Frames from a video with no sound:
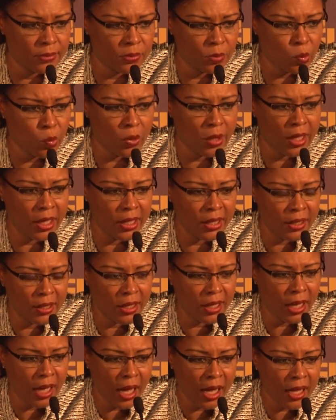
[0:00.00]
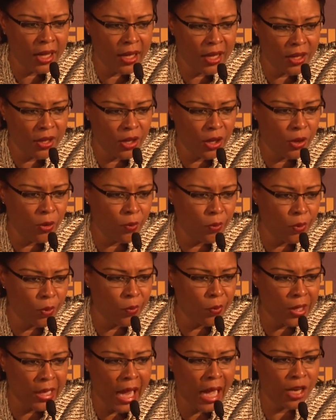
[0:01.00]
one, you know,
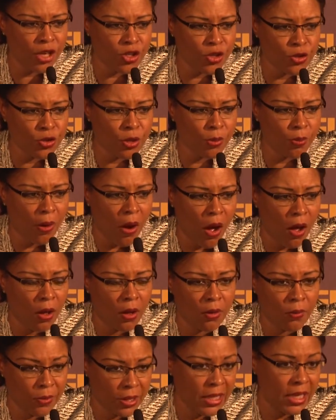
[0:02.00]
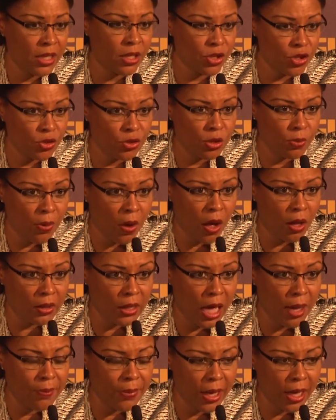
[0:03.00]
we got to shoot the ball. We need to shoot the ball a
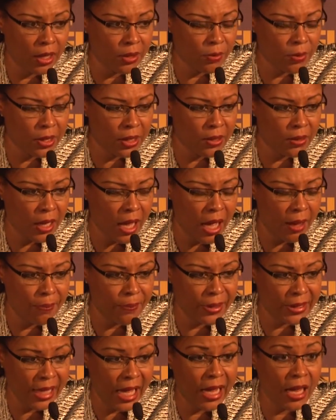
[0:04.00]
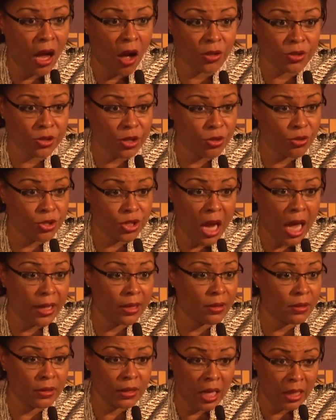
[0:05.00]
lot better. But they also shot
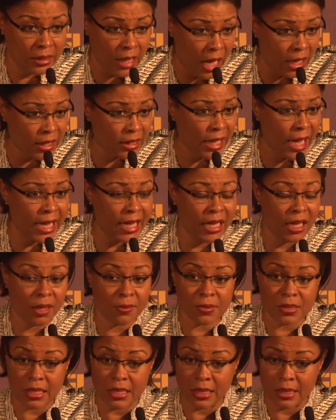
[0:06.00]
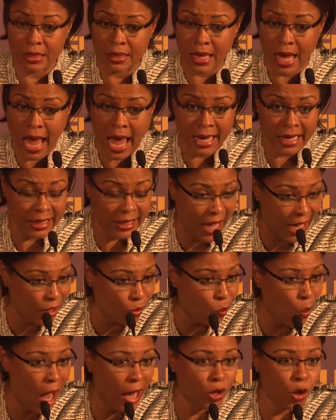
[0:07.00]
a lot of layups and had a lot of
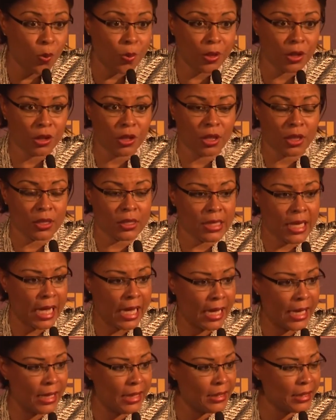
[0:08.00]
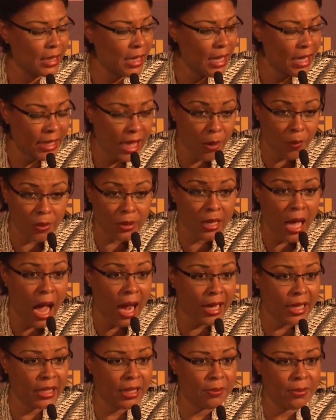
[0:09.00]
wide open looks, and they were
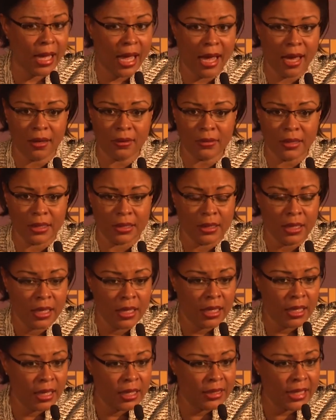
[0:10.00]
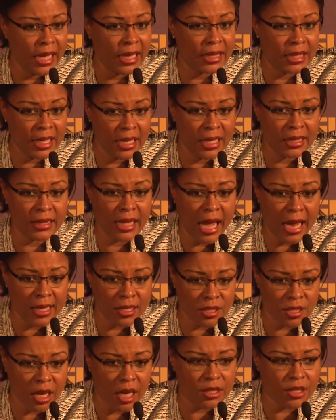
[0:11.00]
knocking them down. And they
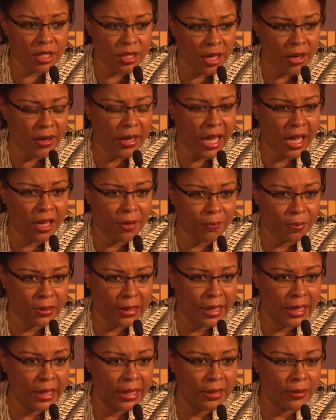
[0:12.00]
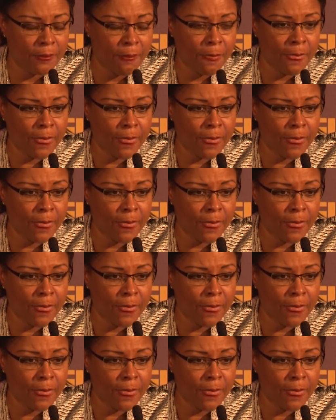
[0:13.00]
stuck to their game plan